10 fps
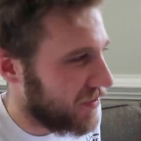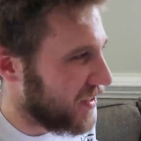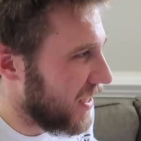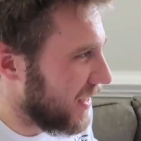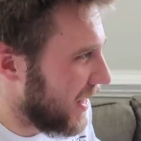
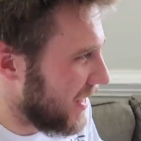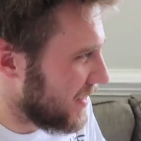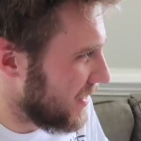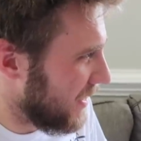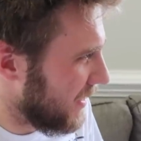night
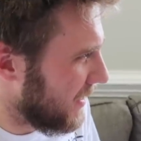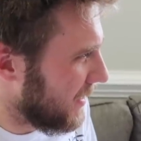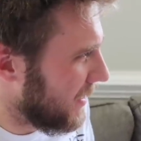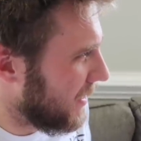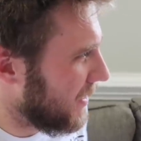last
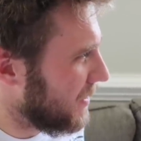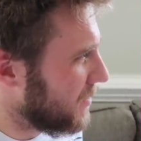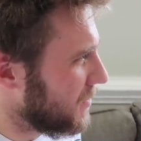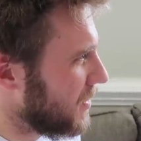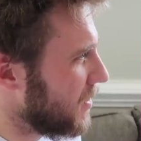night. I
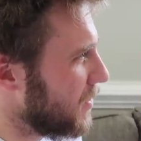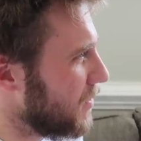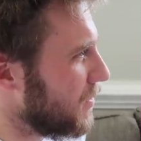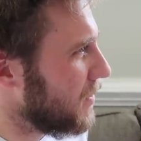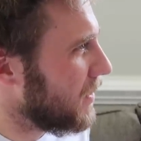don't
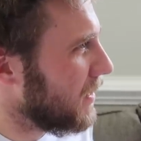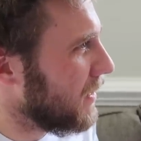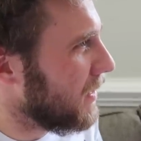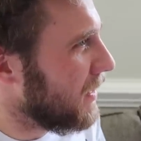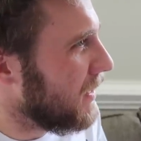know
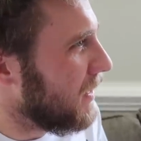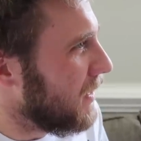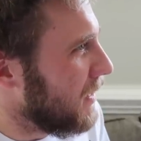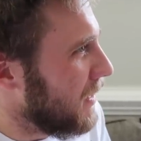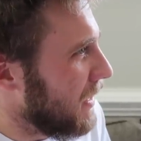
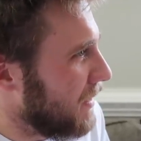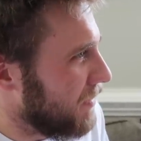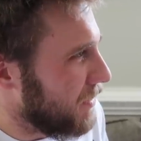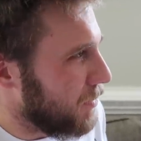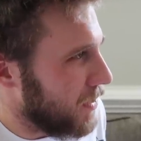
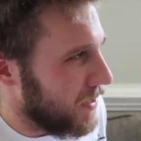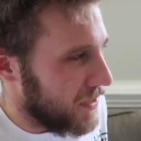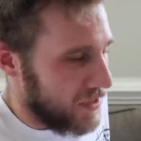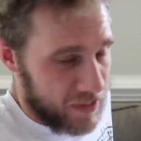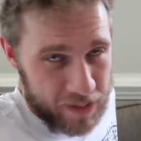if it
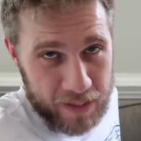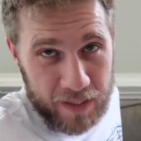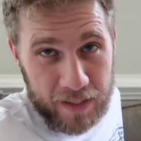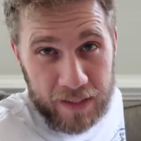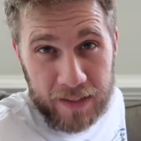was
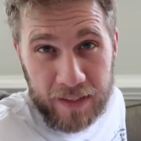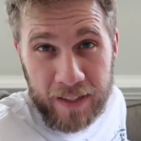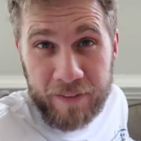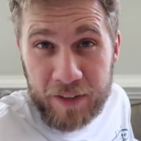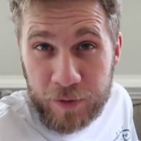the
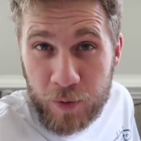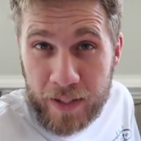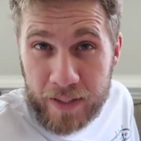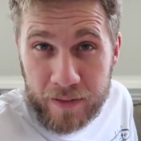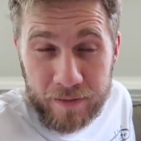
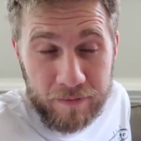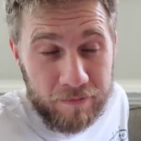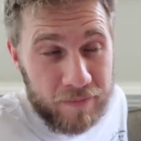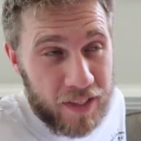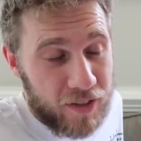
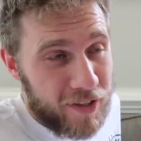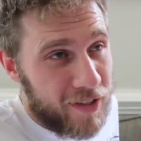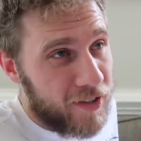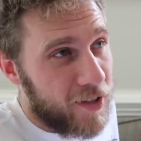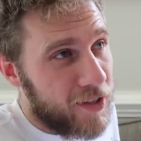Levaquin that she
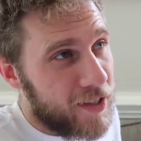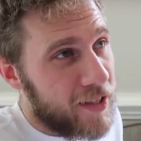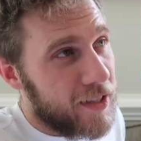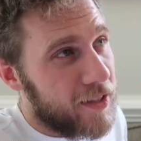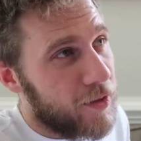
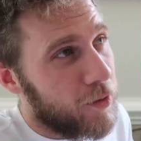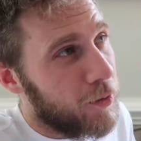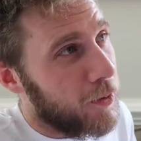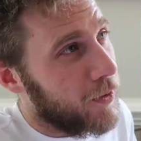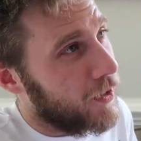started
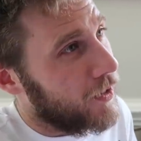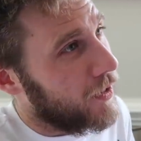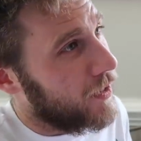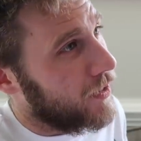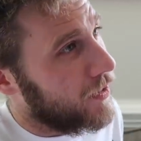
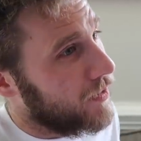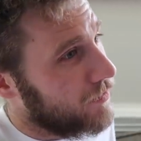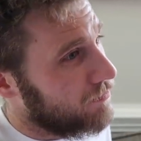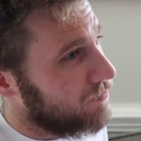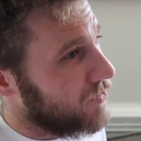or
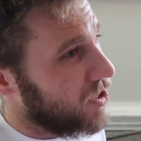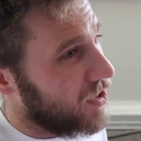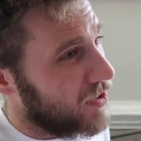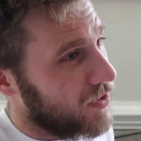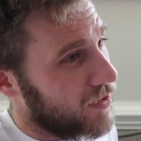
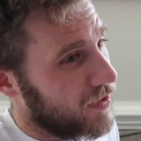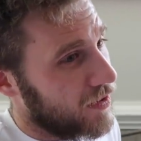just...